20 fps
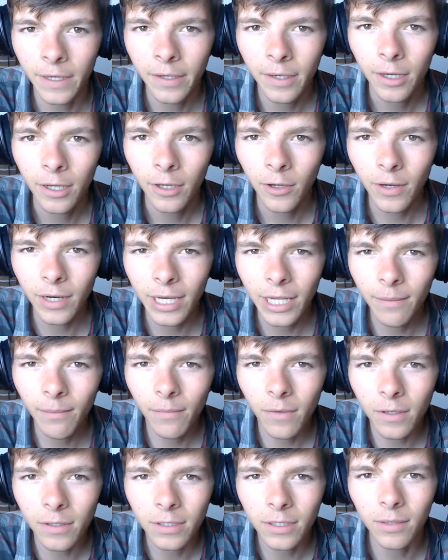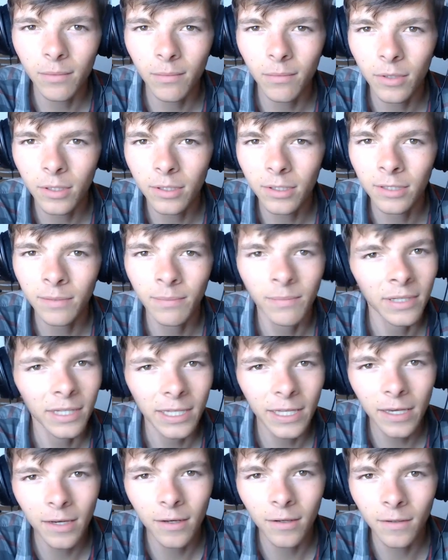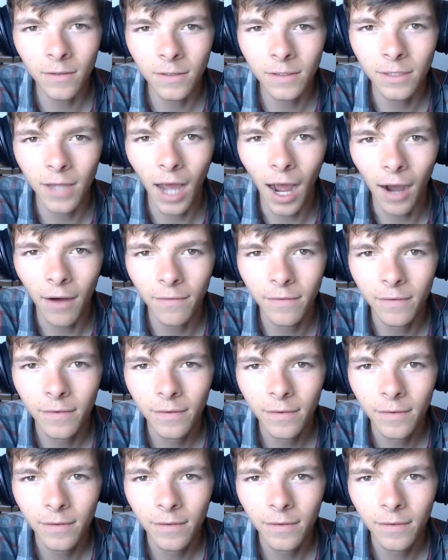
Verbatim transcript: You could email someone some illegal stuff.